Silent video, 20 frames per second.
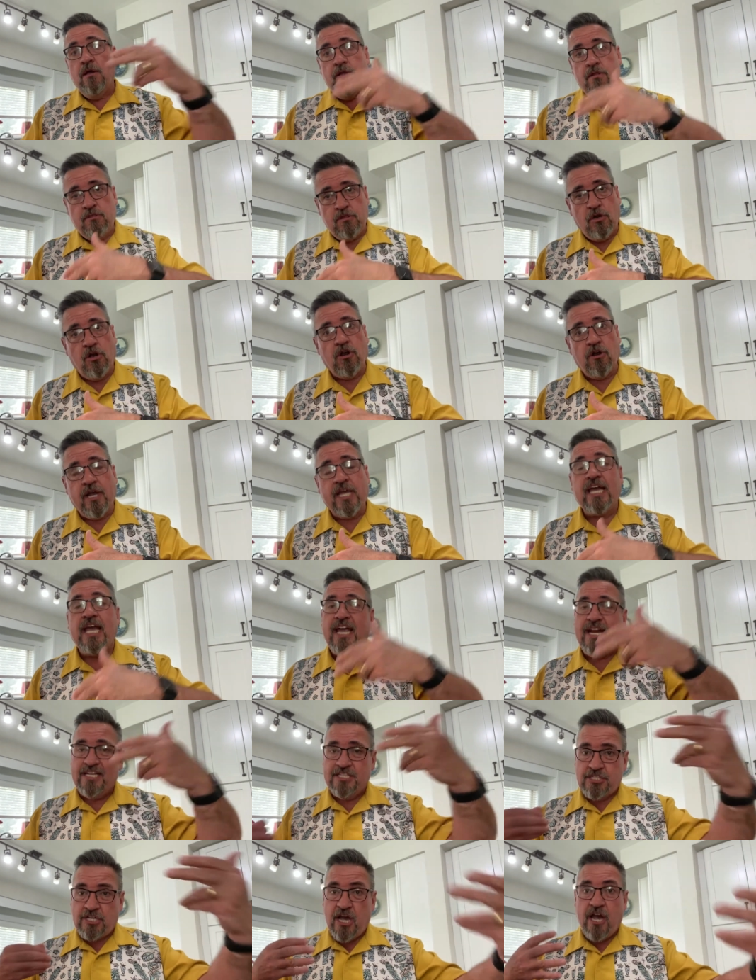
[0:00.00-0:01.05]
the
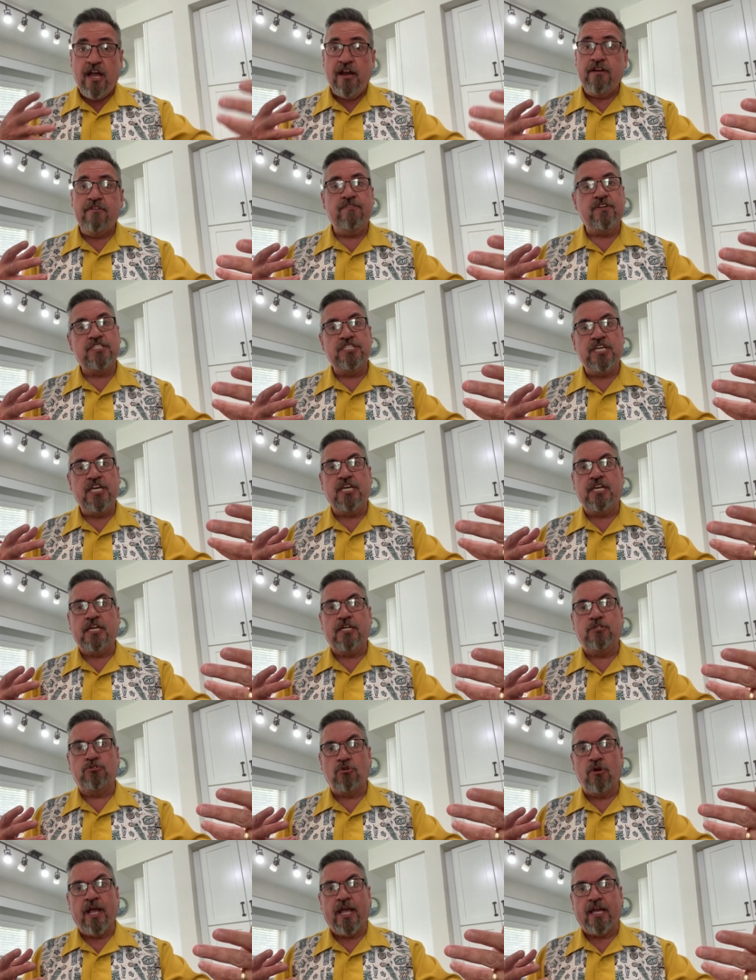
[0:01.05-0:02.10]
Hurricane is kind of a tiki
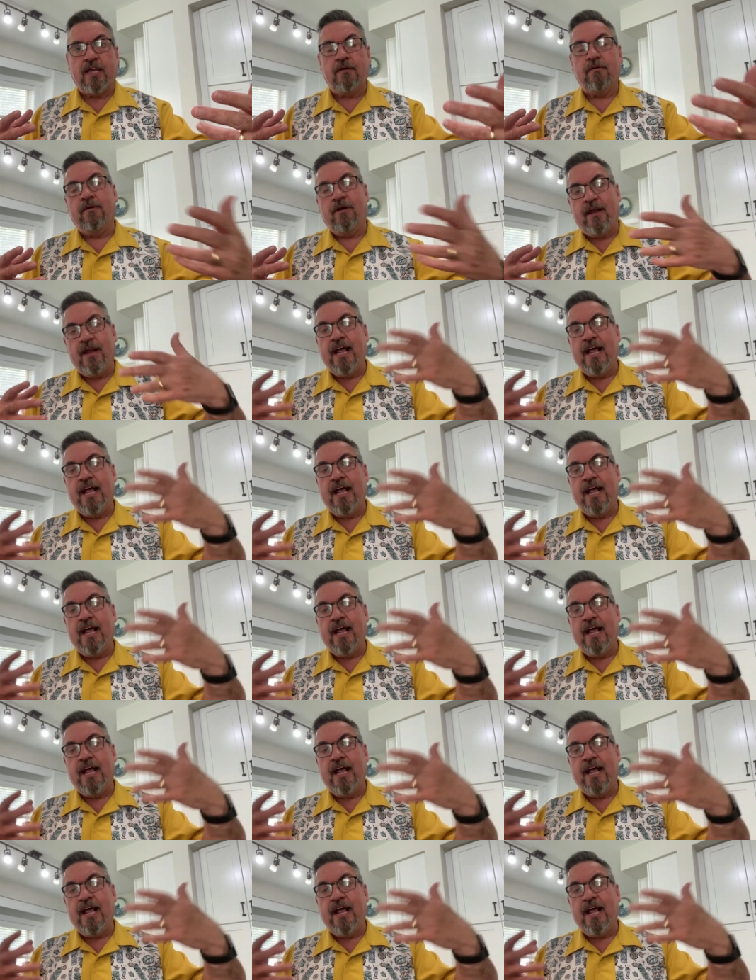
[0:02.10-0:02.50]
drink, right?